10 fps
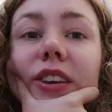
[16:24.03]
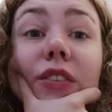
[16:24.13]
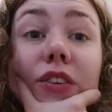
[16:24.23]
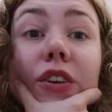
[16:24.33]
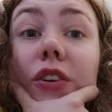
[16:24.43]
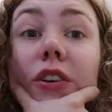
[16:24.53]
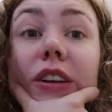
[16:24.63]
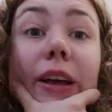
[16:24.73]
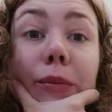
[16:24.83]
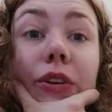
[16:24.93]
If you know,
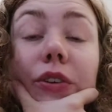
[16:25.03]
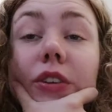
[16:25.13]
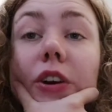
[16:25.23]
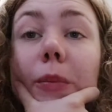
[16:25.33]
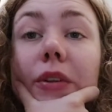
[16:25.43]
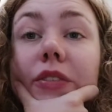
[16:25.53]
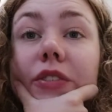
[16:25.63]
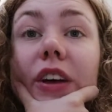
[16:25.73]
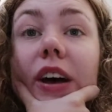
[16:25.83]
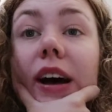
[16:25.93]
let me know in the comments,
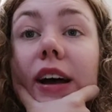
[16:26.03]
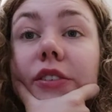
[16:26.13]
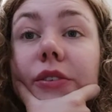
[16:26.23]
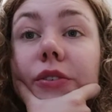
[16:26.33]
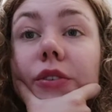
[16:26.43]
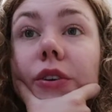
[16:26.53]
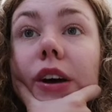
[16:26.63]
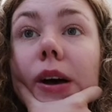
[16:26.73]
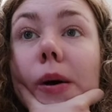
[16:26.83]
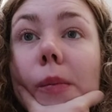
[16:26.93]
because I don't
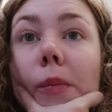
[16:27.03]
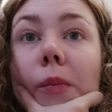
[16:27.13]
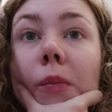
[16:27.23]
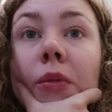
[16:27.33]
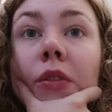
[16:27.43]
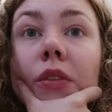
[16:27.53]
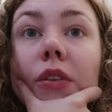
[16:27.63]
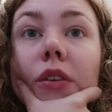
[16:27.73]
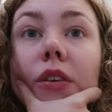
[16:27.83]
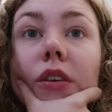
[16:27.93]
know.
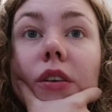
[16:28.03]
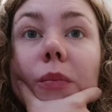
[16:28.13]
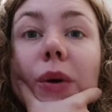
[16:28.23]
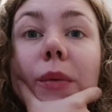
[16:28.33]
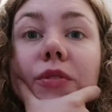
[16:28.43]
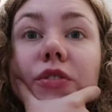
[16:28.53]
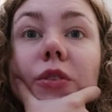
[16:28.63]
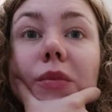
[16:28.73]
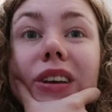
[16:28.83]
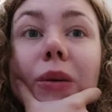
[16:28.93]
But I'm
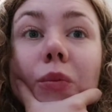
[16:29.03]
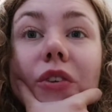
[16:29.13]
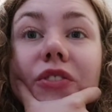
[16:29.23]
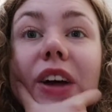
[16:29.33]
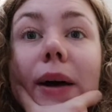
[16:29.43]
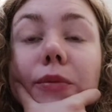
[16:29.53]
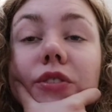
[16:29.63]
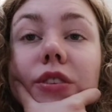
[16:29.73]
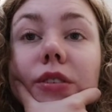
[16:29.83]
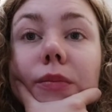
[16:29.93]
assuming it was down
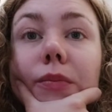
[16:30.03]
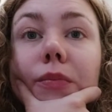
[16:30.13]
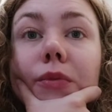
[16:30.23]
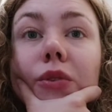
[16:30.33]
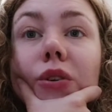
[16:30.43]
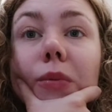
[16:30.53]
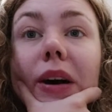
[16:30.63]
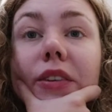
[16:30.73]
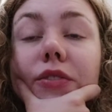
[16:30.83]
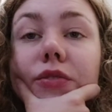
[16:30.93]
to coal
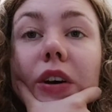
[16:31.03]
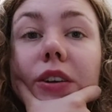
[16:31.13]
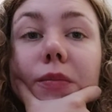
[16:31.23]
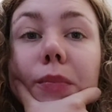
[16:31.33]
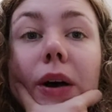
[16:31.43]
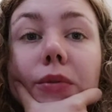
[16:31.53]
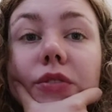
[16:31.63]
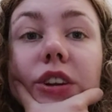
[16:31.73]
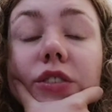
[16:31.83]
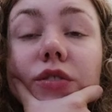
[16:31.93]
miner strikes, power
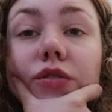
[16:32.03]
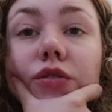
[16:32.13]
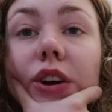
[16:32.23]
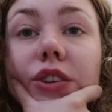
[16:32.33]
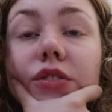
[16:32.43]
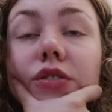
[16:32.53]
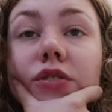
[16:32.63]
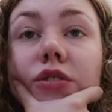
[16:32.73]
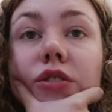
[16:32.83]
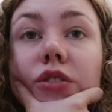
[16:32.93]
station
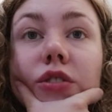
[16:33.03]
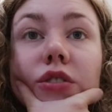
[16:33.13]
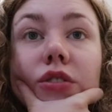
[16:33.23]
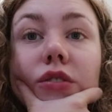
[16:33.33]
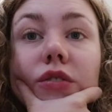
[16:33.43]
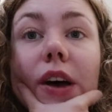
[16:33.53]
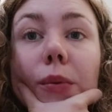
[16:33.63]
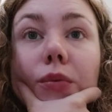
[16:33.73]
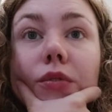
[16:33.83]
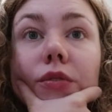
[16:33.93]
strikes.
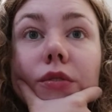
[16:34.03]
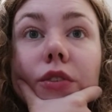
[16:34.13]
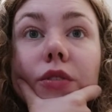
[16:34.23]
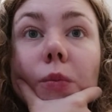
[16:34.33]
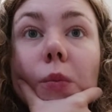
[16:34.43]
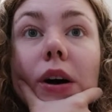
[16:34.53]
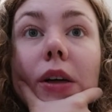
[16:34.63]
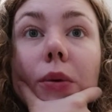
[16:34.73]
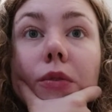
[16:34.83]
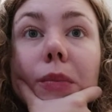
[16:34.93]
That was the reason
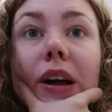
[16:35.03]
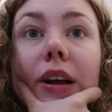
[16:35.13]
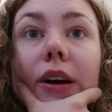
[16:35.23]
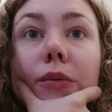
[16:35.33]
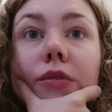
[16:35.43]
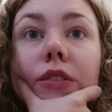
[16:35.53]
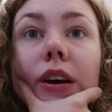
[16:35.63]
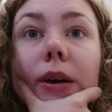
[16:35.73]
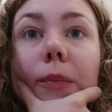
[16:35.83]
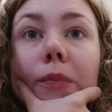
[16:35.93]
why there was blackouts,
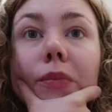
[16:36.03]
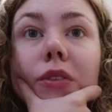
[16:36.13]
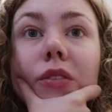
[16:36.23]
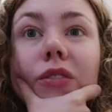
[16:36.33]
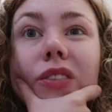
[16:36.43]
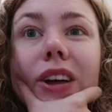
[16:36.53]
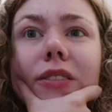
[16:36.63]
because